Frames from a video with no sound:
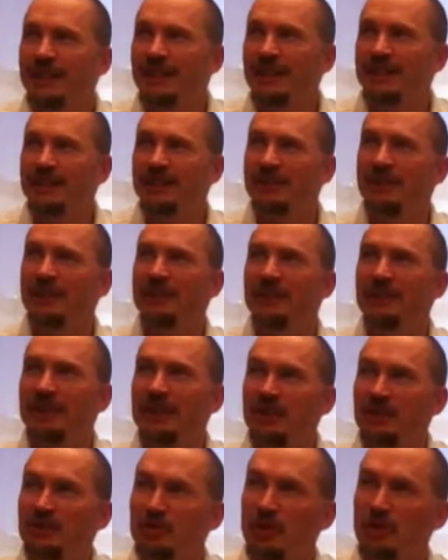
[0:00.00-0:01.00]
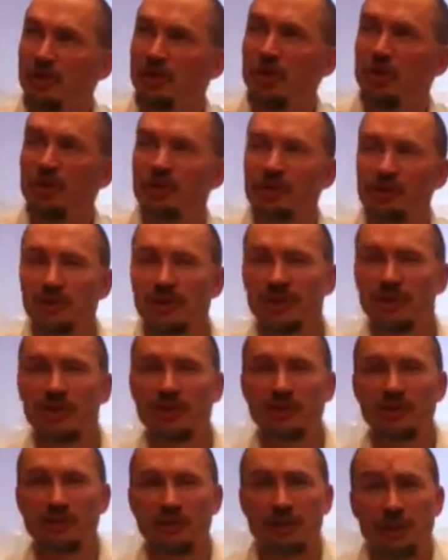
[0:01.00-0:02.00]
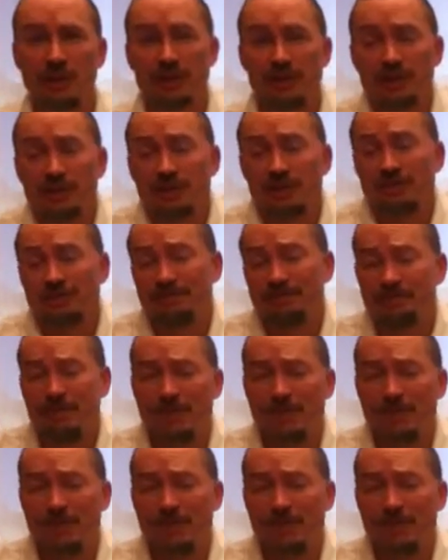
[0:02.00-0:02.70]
in industrial world is listening to your customer.